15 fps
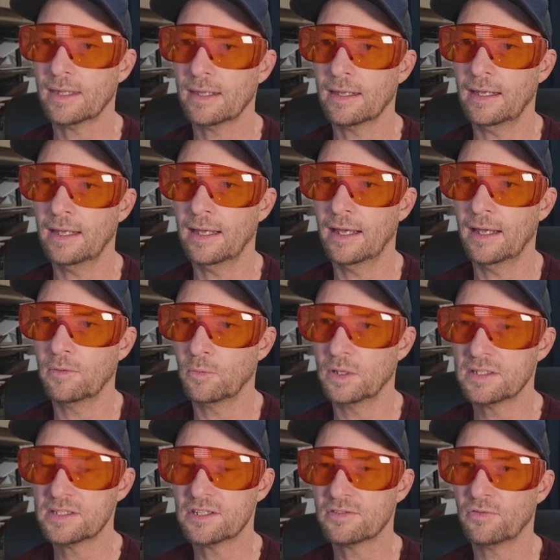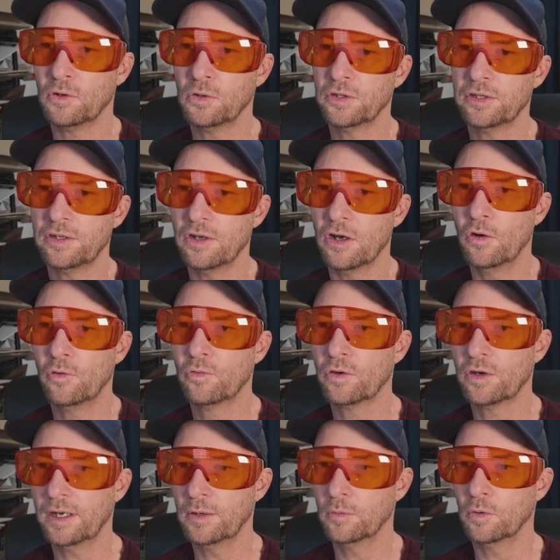and once it's folded
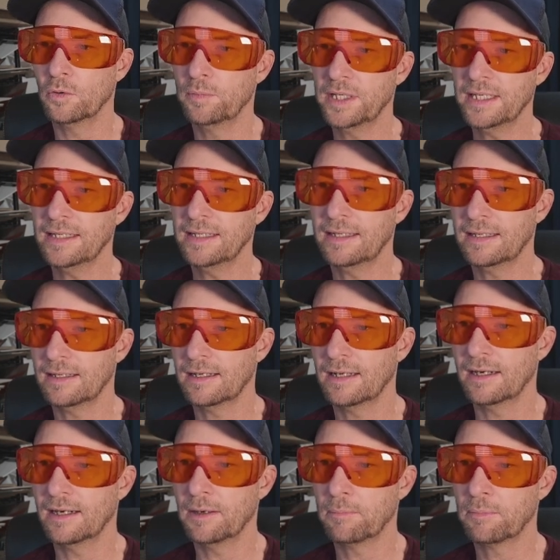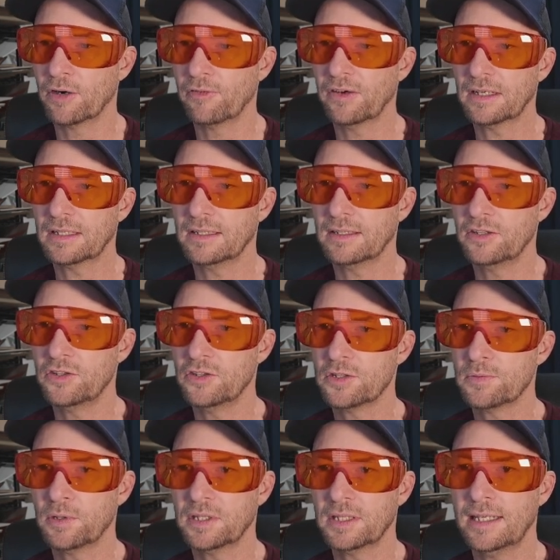over, it will be perfect, and then you
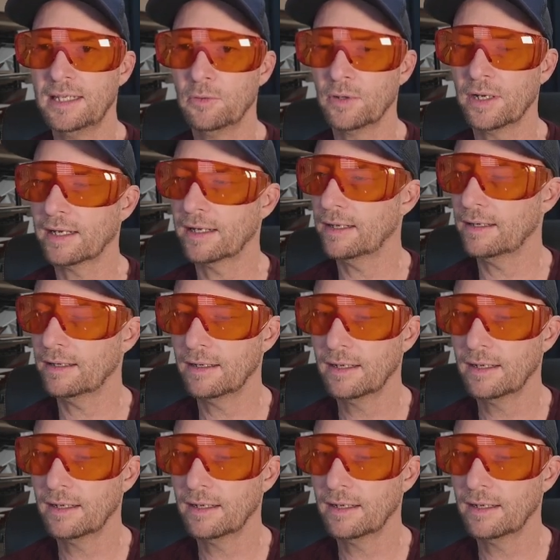just put the key ring in.